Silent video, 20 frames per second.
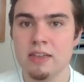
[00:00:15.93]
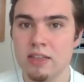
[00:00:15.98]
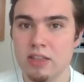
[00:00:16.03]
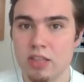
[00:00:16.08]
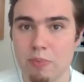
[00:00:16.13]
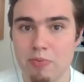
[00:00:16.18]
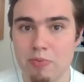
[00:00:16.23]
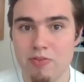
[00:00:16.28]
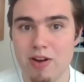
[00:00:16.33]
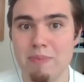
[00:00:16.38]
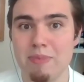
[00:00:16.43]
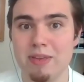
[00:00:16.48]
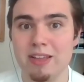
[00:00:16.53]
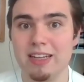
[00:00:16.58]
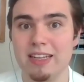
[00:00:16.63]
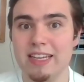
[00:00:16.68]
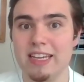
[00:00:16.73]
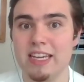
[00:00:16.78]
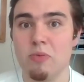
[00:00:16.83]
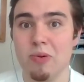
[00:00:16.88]
the Premier
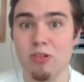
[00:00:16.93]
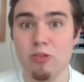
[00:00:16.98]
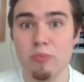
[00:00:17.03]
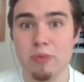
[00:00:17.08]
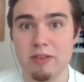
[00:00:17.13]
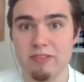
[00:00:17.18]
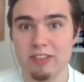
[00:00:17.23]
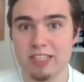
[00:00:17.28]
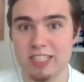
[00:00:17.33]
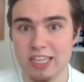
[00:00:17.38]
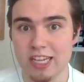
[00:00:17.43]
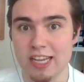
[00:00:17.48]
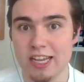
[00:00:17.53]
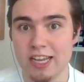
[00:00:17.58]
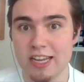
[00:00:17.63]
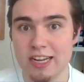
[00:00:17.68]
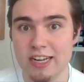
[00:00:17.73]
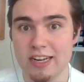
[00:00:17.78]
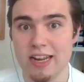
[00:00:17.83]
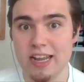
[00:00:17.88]
League will be
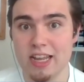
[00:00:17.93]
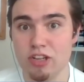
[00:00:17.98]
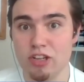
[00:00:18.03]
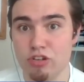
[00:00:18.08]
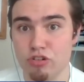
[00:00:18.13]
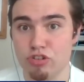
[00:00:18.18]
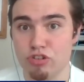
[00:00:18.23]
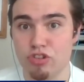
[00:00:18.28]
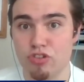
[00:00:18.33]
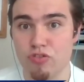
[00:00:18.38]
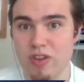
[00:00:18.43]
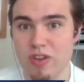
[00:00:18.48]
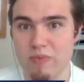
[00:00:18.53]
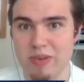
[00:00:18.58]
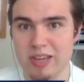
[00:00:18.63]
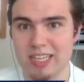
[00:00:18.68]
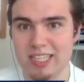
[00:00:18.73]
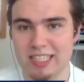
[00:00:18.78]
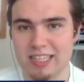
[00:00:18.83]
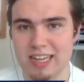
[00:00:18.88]
returning in just 3
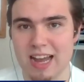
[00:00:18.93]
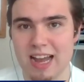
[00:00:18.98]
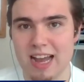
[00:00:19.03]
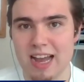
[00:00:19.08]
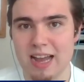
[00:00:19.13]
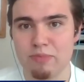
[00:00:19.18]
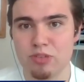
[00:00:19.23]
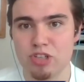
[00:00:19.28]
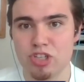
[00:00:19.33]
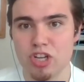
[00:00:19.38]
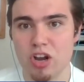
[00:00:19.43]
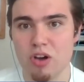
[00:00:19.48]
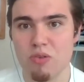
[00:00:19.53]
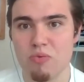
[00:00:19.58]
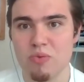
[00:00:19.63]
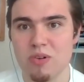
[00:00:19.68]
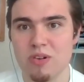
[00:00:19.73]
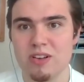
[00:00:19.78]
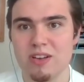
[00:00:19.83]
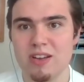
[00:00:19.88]
weeks' time.
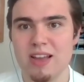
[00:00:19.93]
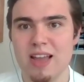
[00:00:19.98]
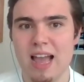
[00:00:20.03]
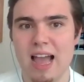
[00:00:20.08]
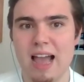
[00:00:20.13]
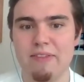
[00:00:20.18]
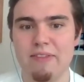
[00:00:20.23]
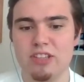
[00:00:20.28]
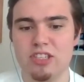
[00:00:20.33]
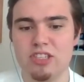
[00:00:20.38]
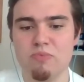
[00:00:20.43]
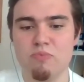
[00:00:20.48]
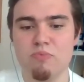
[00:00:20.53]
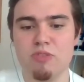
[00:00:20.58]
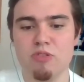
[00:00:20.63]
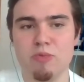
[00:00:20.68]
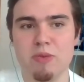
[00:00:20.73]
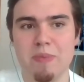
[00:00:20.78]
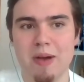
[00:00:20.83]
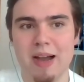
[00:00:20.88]
So Everton
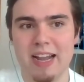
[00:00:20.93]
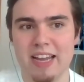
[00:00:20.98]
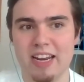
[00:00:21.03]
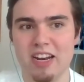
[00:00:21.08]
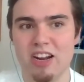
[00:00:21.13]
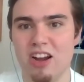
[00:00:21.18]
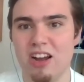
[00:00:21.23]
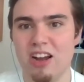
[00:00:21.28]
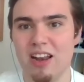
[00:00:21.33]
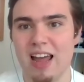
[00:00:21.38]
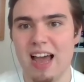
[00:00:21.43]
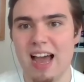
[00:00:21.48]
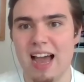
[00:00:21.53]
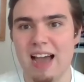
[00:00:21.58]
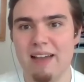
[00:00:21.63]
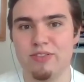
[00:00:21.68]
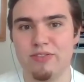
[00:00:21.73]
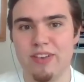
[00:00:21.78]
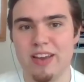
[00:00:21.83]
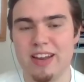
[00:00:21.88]
will be back in our
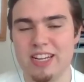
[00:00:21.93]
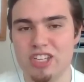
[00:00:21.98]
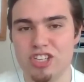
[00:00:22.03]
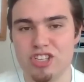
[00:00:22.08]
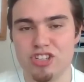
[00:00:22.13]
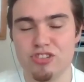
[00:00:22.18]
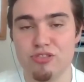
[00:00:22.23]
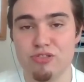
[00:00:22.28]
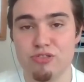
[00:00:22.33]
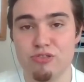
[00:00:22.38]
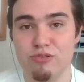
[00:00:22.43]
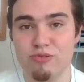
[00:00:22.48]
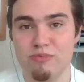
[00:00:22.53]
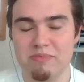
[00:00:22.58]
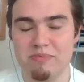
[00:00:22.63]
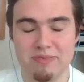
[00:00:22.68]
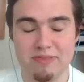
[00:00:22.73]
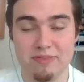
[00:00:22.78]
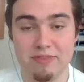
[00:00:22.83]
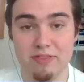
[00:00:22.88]
lives very soon,
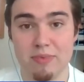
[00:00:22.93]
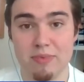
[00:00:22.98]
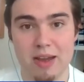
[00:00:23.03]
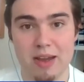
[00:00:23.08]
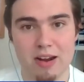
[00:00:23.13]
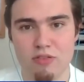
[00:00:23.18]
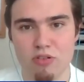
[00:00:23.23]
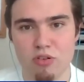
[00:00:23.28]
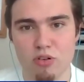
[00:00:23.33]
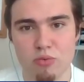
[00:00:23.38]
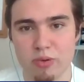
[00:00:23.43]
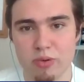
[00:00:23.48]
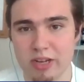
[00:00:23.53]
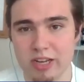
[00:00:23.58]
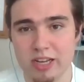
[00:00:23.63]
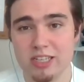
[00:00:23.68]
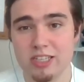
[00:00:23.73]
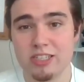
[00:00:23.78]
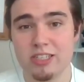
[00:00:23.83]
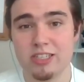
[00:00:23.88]
for better or
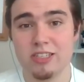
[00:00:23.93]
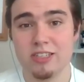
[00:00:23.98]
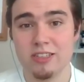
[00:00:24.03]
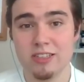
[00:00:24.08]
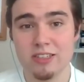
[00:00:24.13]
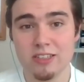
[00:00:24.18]
worse.